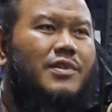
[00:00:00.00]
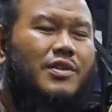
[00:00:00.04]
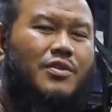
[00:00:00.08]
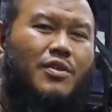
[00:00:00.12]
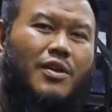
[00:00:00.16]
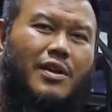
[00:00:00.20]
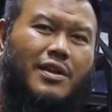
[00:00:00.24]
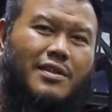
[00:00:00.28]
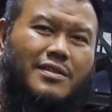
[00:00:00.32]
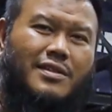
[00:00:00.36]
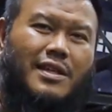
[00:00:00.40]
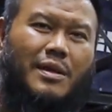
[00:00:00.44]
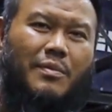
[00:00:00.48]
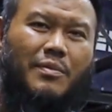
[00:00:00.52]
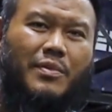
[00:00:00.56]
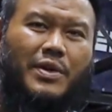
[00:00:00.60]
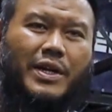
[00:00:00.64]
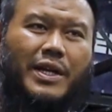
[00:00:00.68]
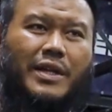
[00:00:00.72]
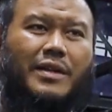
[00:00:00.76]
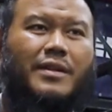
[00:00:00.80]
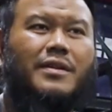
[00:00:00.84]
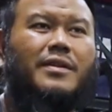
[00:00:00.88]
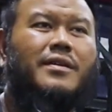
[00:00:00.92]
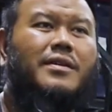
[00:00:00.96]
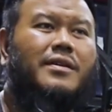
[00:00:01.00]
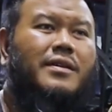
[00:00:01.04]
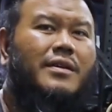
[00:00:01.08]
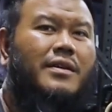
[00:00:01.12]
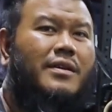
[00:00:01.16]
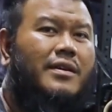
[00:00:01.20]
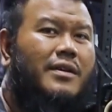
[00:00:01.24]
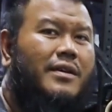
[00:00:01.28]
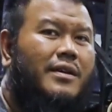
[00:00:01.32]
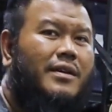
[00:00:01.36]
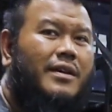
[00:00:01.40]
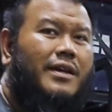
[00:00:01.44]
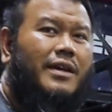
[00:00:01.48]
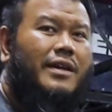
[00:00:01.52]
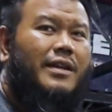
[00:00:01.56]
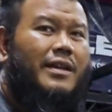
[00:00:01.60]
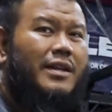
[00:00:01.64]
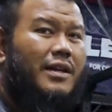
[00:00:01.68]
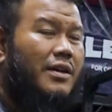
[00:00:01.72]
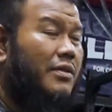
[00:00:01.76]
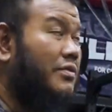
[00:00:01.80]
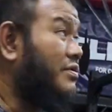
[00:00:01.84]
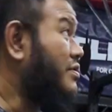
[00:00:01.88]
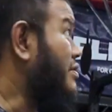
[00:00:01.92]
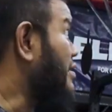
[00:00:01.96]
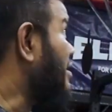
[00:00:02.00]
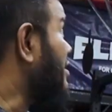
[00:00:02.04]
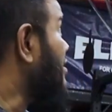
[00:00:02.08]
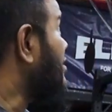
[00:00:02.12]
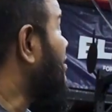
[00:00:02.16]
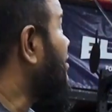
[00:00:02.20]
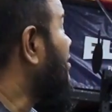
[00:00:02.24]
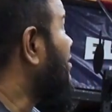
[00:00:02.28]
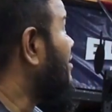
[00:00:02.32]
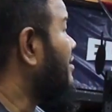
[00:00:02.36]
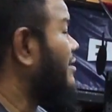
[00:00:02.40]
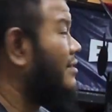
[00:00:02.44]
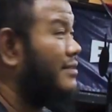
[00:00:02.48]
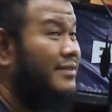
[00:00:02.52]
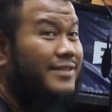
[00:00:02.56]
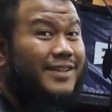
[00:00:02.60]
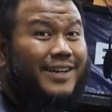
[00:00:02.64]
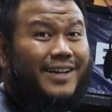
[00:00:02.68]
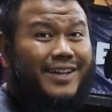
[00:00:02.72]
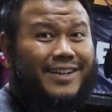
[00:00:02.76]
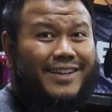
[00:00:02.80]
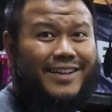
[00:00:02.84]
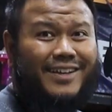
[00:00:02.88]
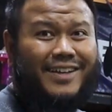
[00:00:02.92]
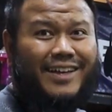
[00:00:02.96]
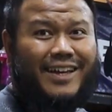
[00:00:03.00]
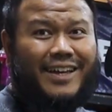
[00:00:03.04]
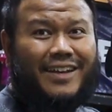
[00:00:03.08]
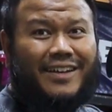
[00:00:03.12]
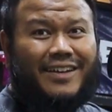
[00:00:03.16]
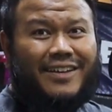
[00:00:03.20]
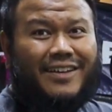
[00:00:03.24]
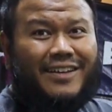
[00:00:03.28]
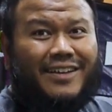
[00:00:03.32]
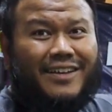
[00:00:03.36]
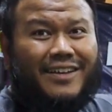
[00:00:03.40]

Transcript: tallest upright, and now it's just trying to get